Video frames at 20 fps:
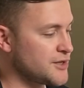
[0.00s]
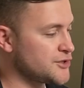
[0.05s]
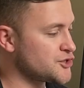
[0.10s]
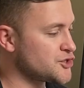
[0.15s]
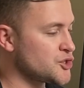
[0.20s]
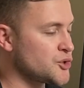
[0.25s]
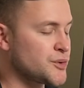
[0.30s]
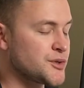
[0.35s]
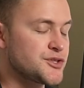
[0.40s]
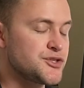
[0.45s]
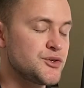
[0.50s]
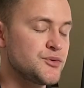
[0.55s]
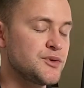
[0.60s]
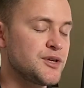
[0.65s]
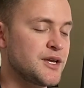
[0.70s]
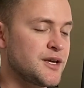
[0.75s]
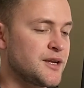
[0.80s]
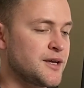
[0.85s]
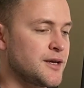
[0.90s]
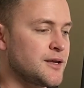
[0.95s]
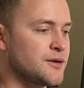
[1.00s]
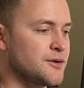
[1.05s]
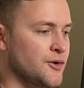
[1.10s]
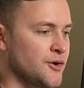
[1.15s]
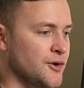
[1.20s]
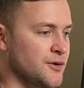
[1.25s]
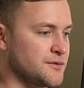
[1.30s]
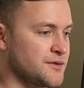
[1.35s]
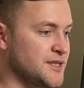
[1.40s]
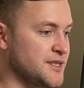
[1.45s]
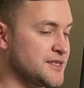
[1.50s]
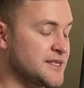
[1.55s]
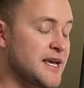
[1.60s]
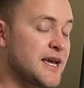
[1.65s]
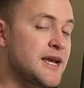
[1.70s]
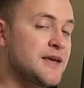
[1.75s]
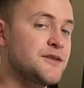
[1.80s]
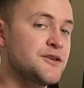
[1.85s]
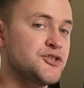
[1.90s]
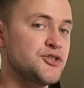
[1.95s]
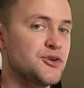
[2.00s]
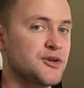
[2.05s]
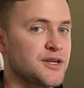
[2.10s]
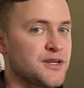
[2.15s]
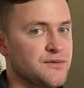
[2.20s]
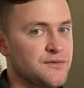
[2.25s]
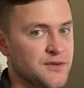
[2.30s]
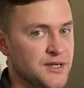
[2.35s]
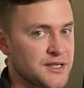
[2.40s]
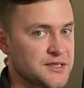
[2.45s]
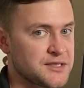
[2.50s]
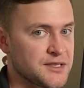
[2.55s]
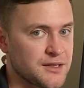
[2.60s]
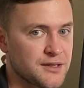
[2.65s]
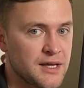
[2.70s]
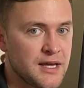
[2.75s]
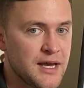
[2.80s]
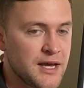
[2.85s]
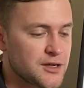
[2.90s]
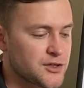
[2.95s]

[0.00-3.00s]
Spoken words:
As soon as you get it, or the day that you're convicted,